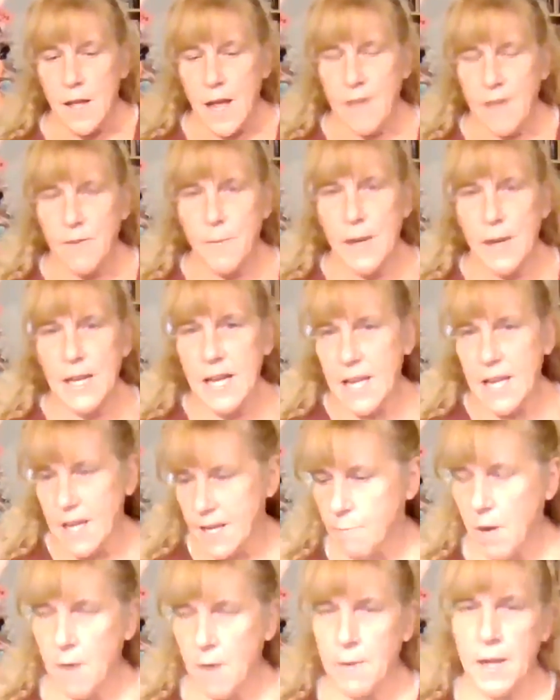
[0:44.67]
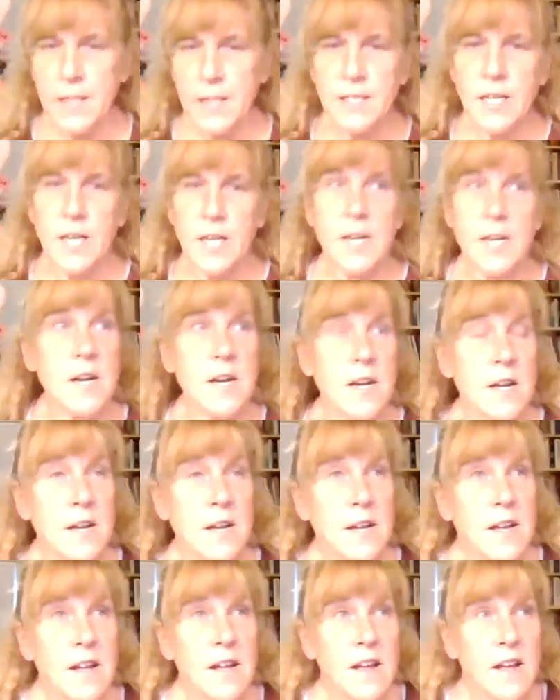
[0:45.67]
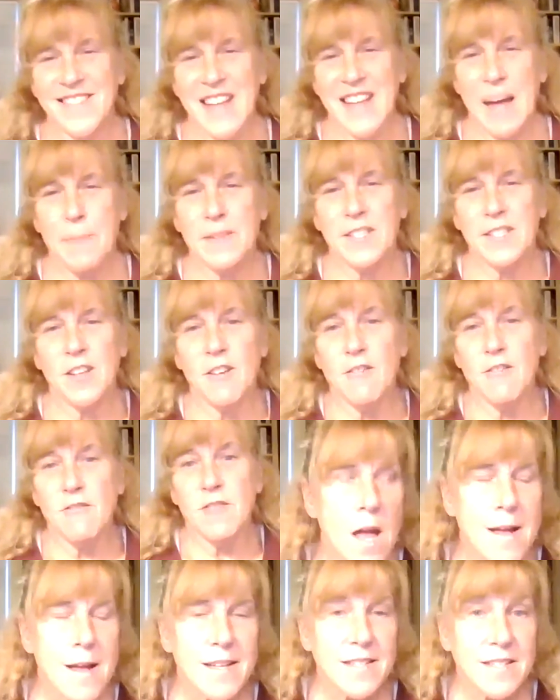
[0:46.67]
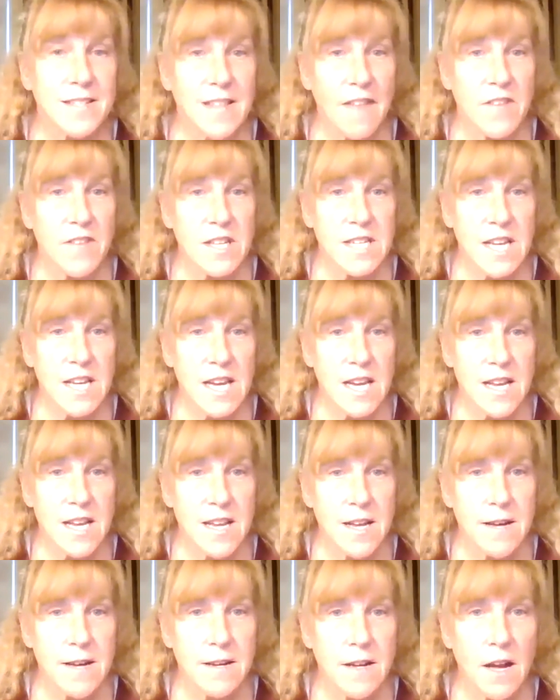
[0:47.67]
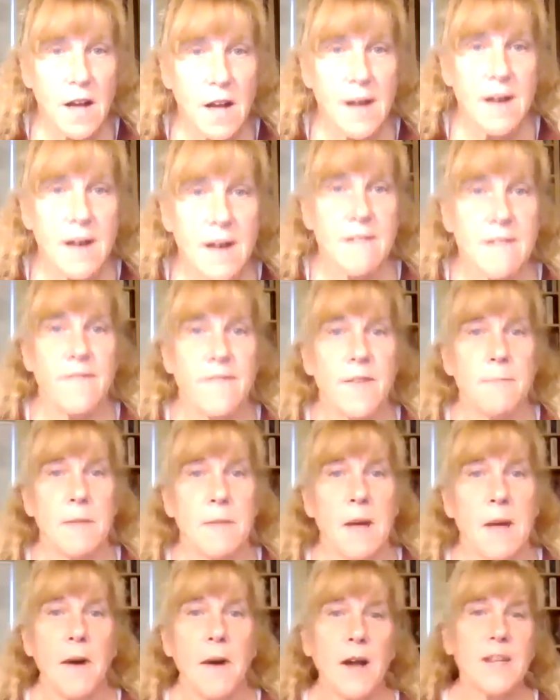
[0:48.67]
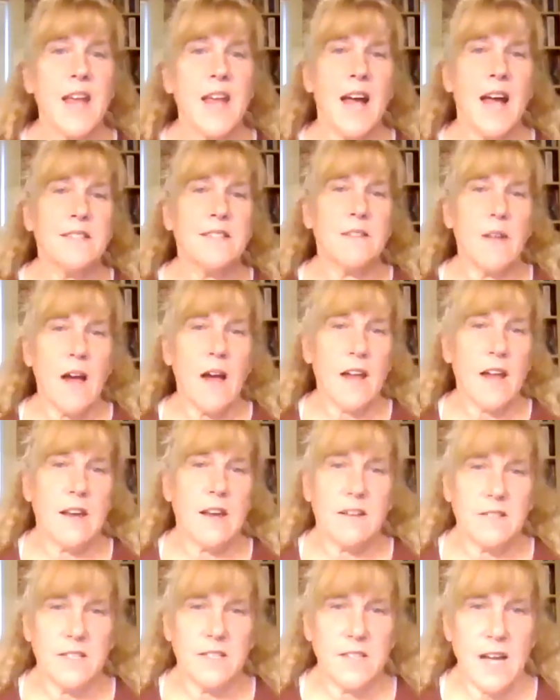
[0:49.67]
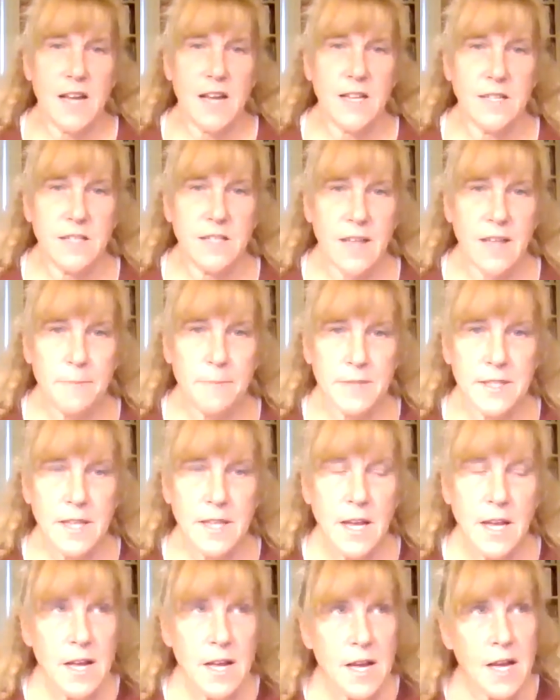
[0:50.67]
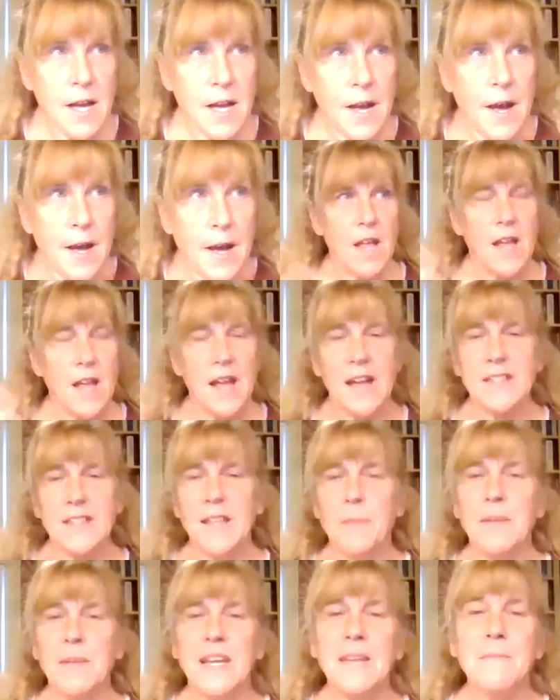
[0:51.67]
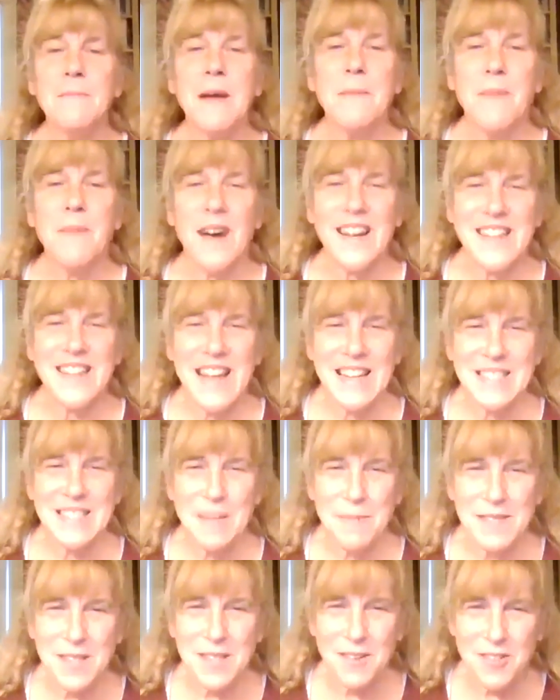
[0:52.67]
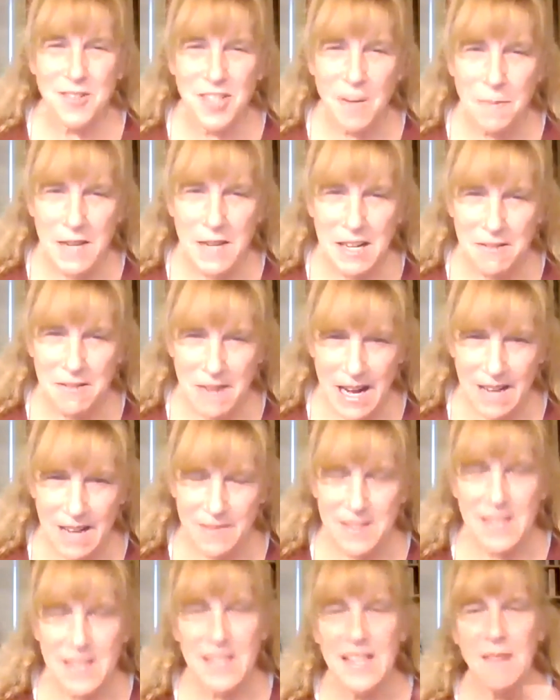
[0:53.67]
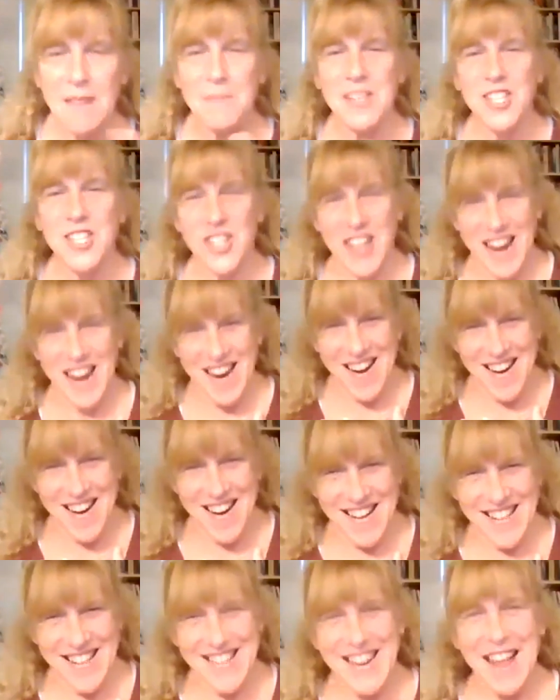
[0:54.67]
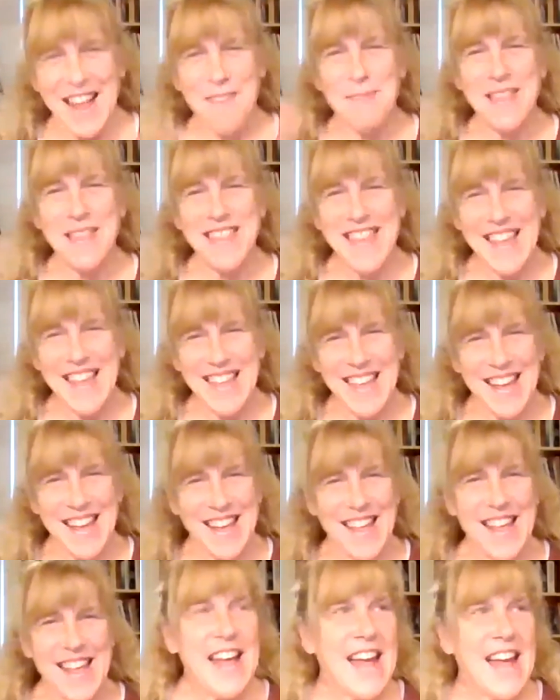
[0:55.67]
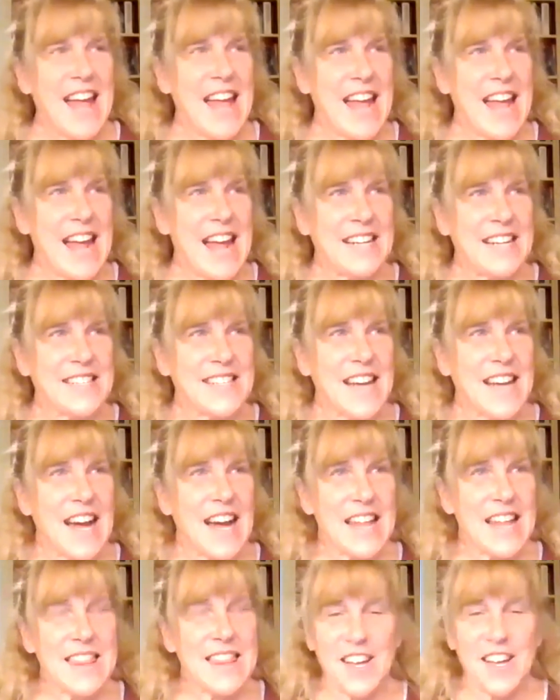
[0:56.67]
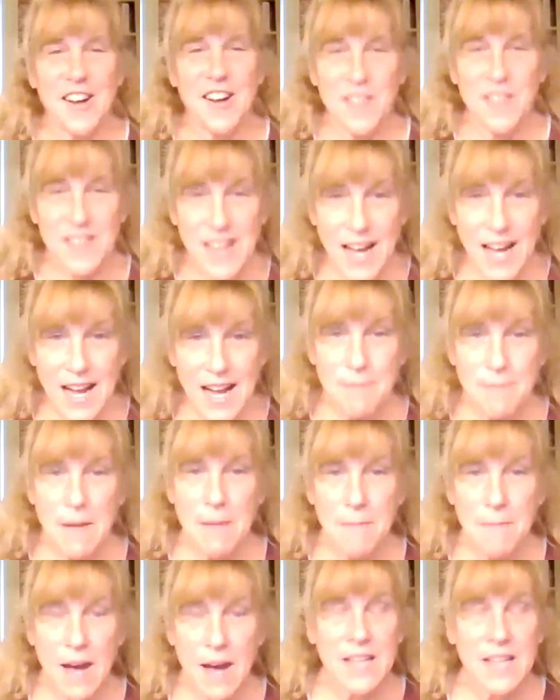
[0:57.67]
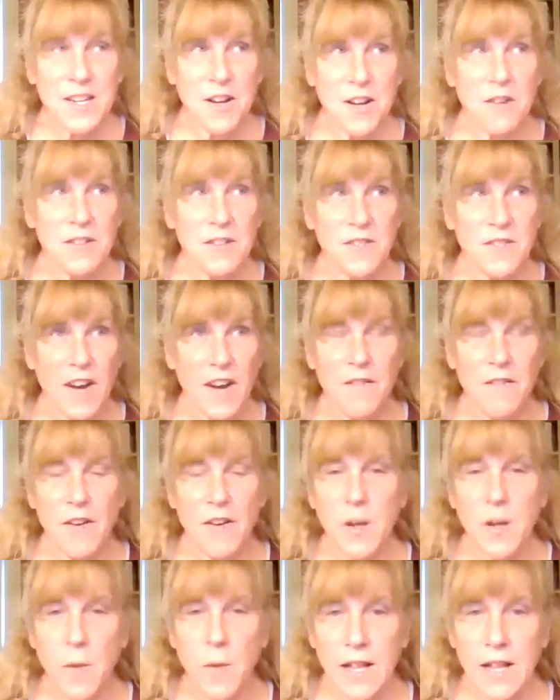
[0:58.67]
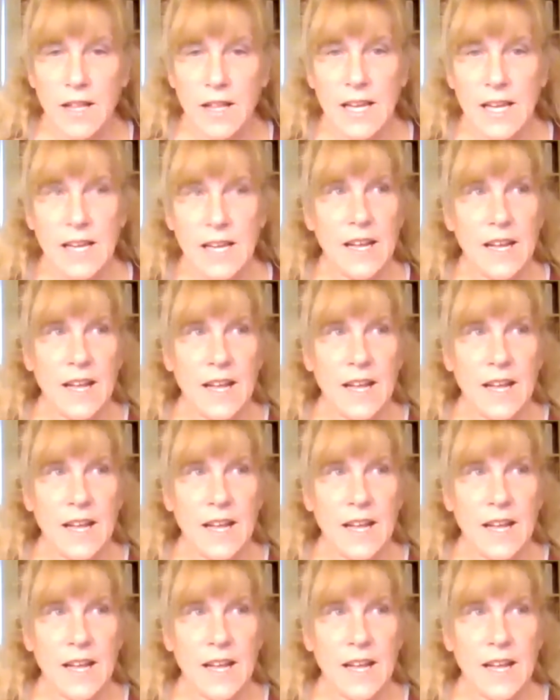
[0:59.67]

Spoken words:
Hey everybody, Barb Higgins here, episode 17 of my podcast, 1,000 Tiny Steps. As I begin my podcast episode jumping around, let me share that I've been thinking. And I think all the time. My mind goes very, very quickly.